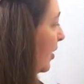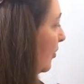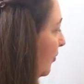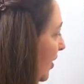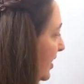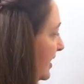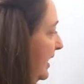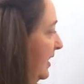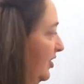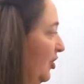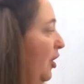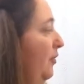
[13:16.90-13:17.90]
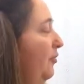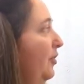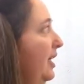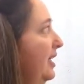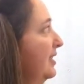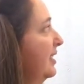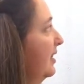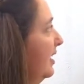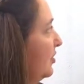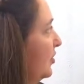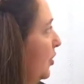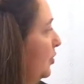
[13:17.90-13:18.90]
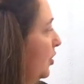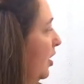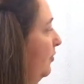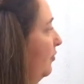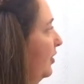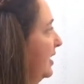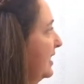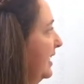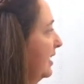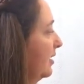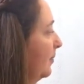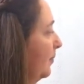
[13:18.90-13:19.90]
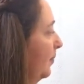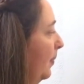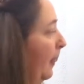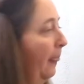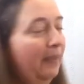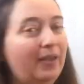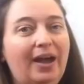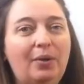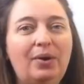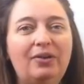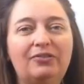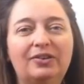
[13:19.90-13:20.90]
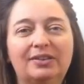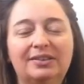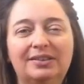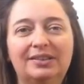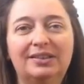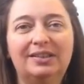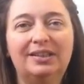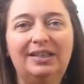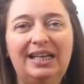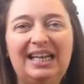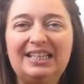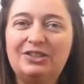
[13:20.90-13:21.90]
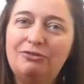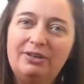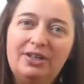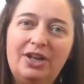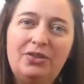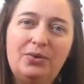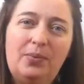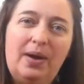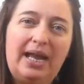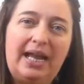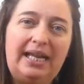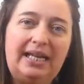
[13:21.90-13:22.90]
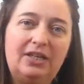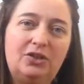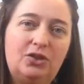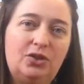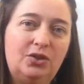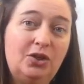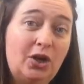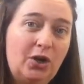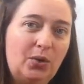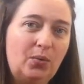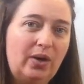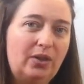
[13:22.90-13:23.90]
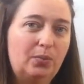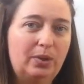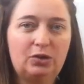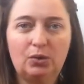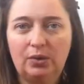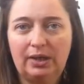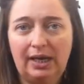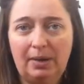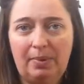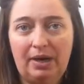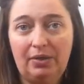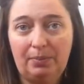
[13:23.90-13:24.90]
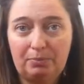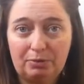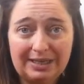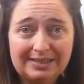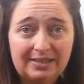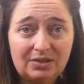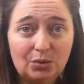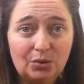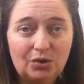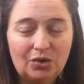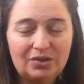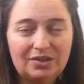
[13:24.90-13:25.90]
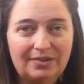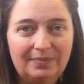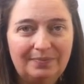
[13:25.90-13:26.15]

Firstly, the time phrase. There's no time phrase here. However, is there another way to know whether we're talking about the present or not?